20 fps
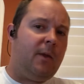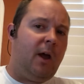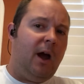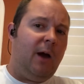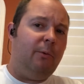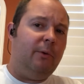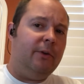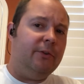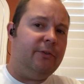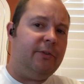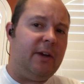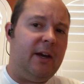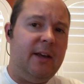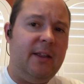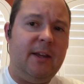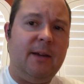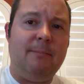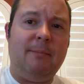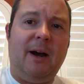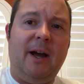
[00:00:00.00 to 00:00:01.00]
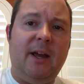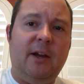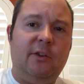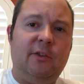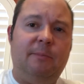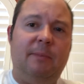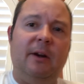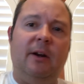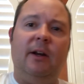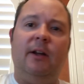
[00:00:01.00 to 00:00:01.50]
I will say that my
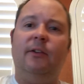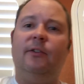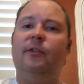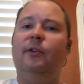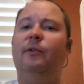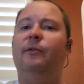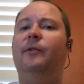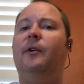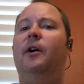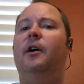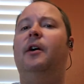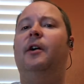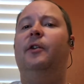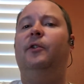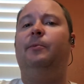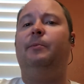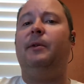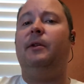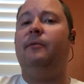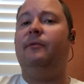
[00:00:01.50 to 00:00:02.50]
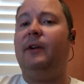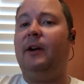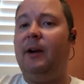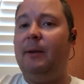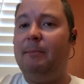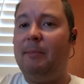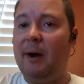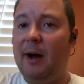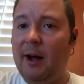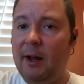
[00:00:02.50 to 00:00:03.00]
experience so far has been very
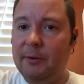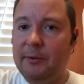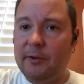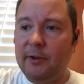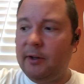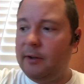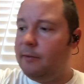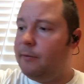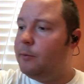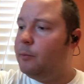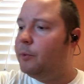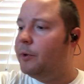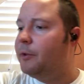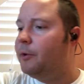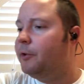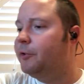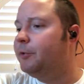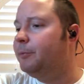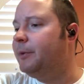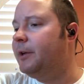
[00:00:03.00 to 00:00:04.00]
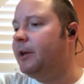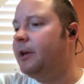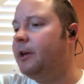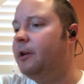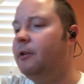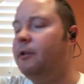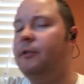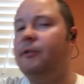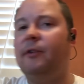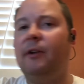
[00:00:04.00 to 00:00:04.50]
positive with Ultimate
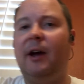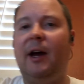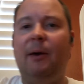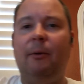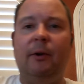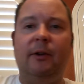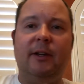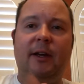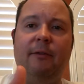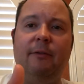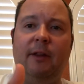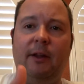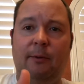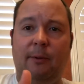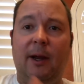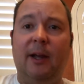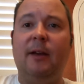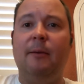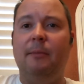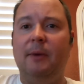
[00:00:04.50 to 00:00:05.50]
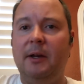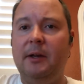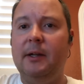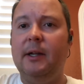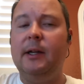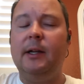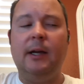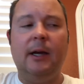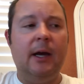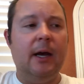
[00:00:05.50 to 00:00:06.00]
Ears. I would definitely recommend
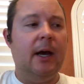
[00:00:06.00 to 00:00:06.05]
it.